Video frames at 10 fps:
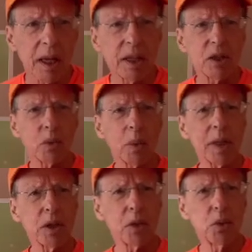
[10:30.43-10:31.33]
is
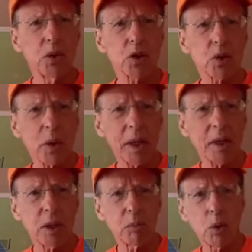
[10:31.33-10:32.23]
when you
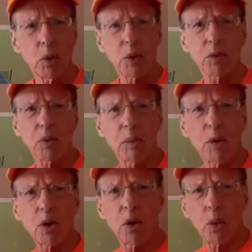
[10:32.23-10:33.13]
strike the ball from
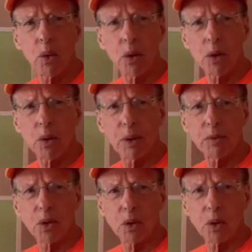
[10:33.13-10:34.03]
the corner of
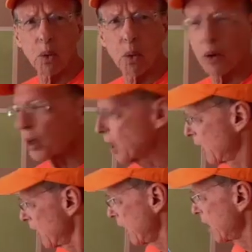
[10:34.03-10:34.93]
your court
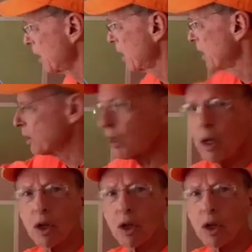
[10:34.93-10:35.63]
and hit